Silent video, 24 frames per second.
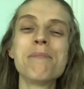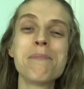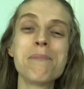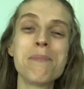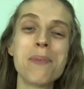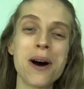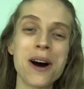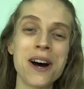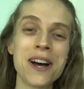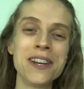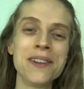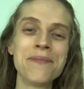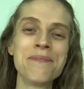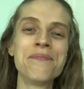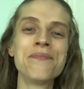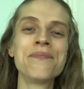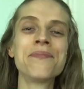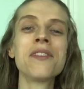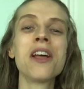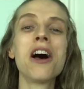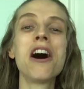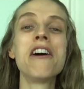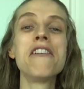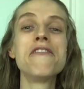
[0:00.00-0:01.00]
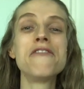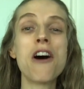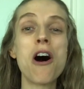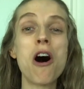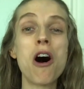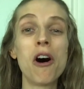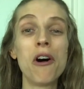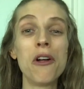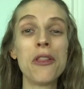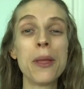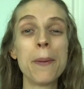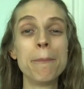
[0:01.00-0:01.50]
But of
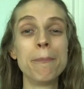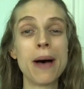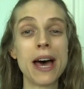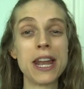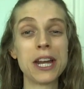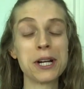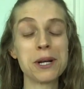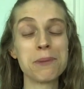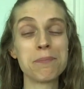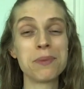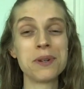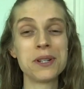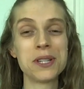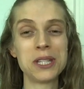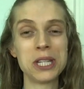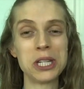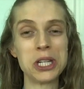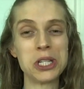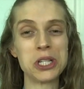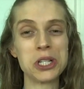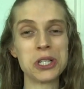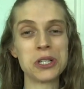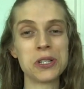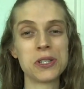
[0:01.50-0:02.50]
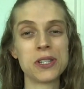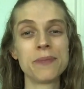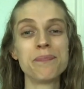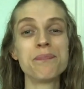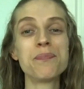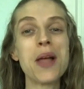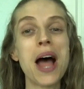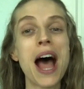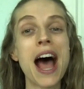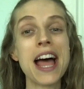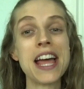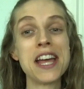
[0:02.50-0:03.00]
all the medical procedures
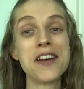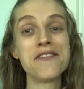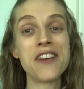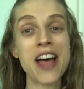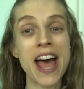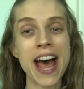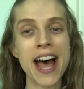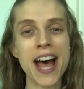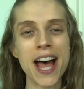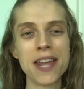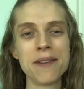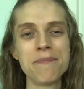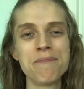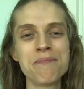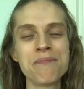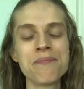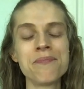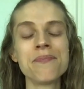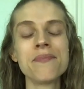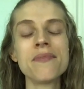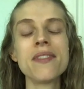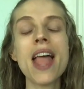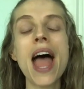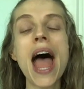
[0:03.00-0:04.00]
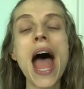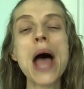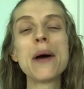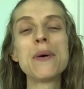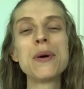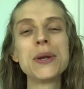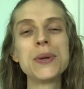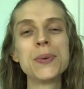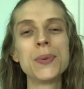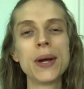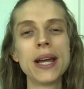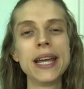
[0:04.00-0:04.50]
I have had, I
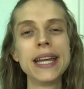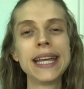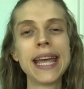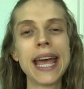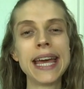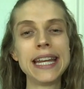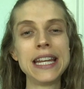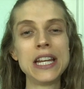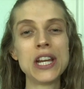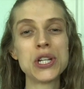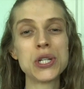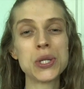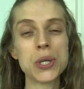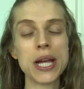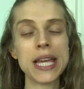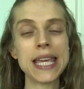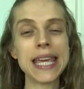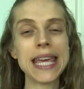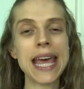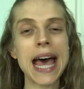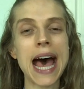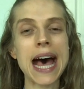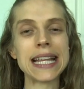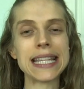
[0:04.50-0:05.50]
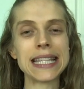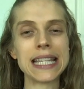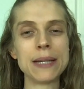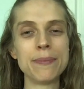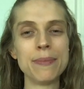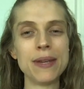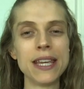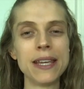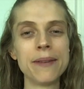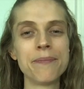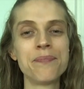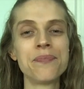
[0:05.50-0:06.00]
would rate getting a
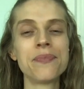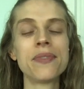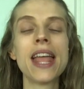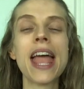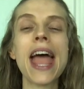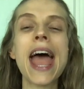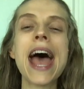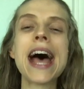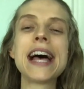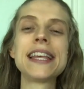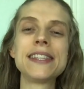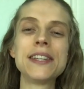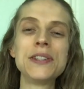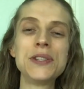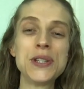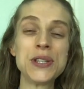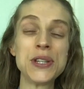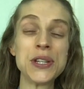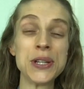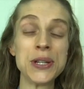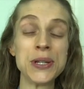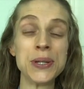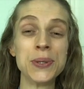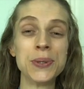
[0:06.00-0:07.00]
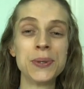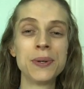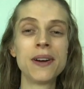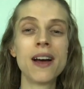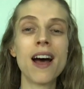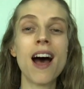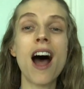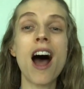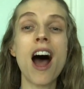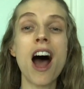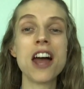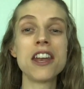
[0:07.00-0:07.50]
tracheostomy as a two
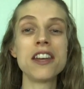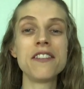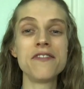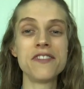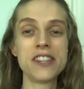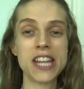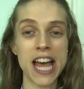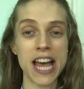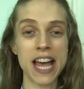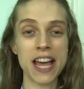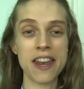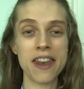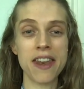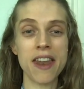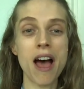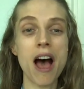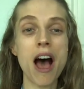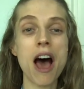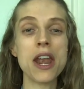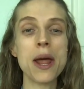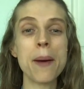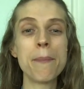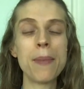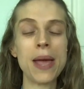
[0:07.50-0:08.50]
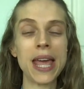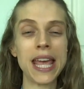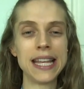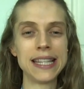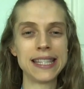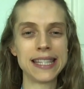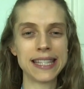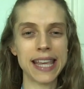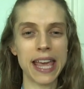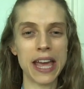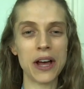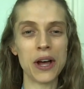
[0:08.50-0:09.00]
out of ten on a
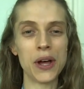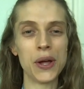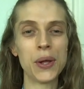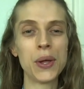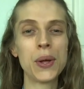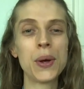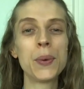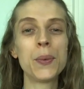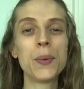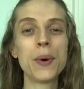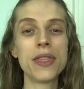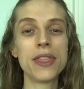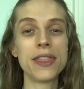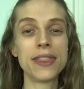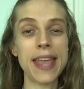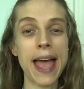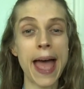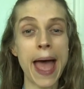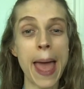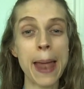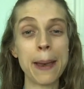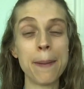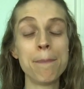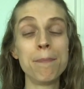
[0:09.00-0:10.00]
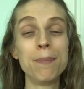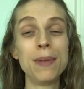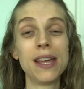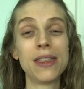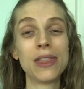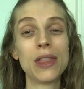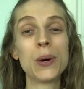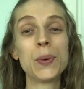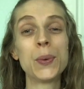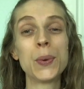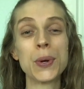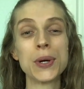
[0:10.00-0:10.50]
pain scale, with ten
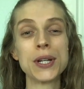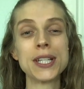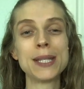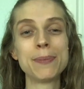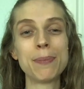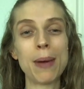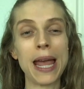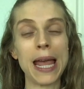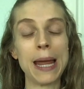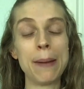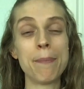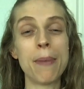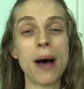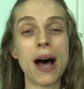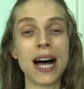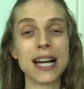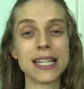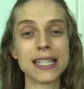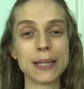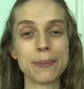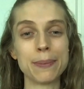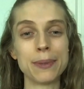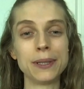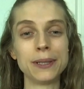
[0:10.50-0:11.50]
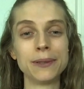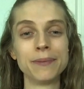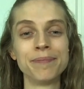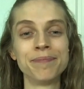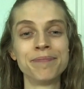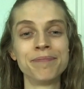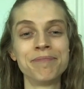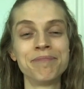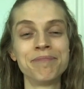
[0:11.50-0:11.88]
being the worst pain possible.